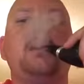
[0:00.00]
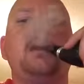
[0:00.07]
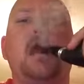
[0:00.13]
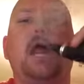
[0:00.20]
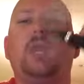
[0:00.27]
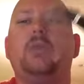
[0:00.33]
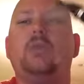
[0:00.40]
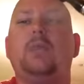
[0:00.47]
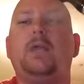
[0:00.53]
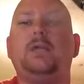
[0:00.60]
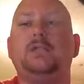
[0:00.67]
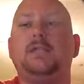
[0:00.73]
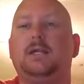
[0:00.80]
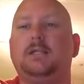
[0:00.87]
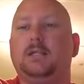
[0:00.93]
And no,
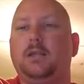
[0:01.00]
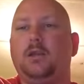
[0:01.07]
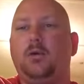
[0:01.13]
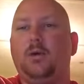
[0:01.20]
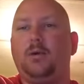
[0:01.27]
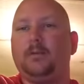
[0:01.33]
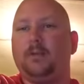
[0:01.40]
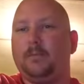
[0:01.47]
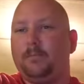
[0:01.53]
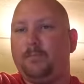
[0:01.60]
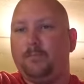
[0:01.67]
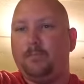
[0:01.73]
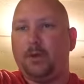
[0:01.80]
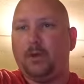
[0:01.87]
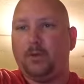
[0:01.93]
that's not the glow off the
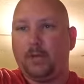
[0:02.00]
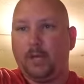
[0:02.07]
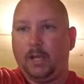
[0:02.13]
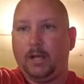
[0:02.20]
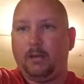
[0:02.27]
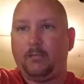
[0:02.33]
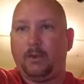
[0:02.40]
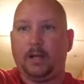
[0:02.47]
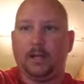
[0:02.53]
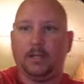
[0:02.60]
bald head of mine.